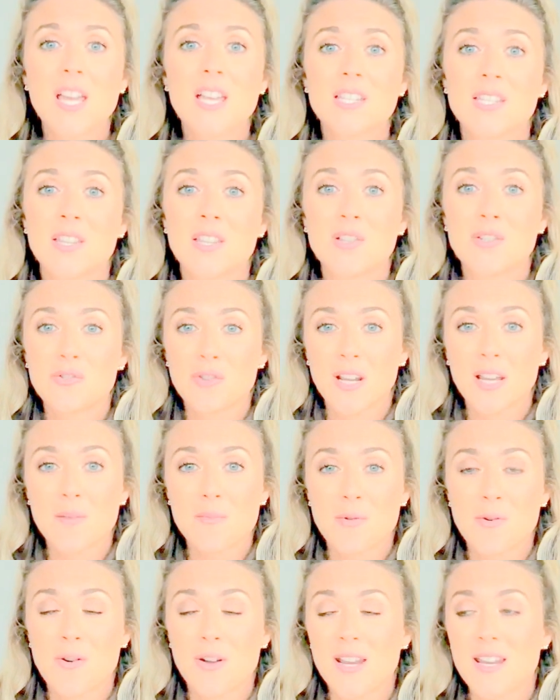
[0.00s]
So the trigger
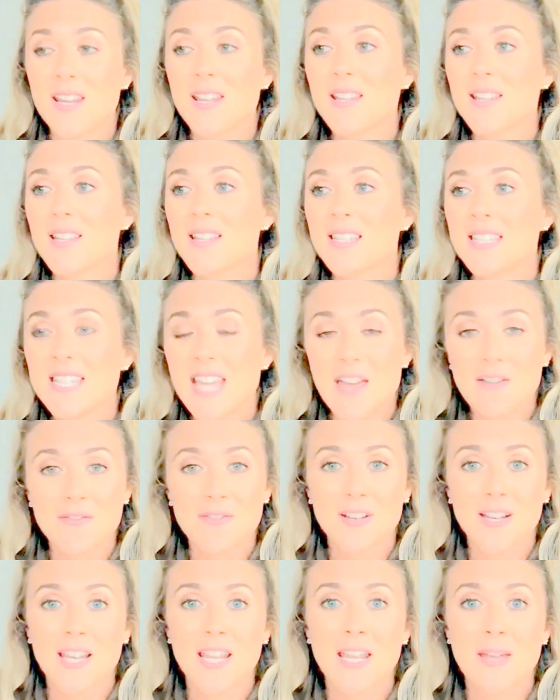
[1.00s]
point,
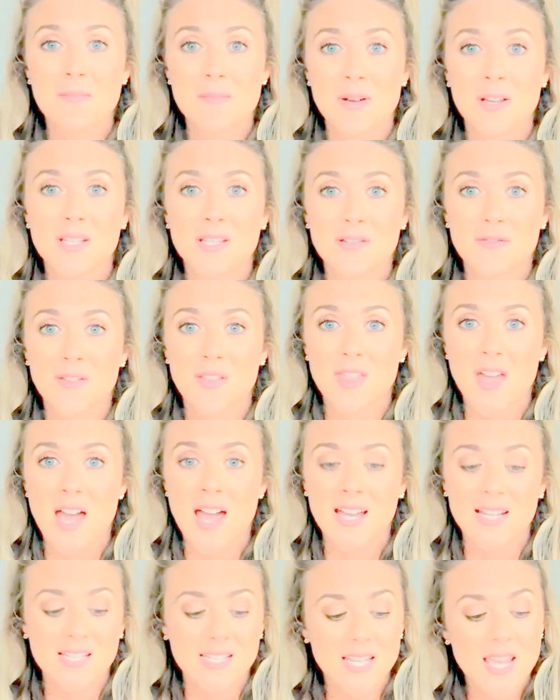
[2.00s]
definitely a must for
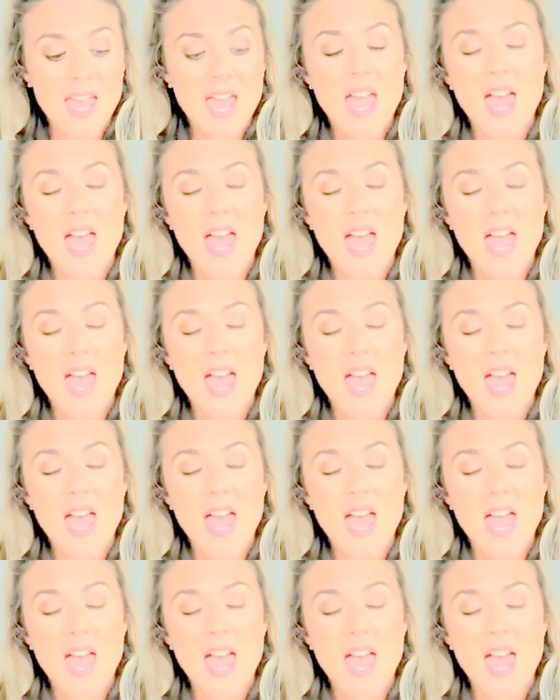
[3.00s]
that.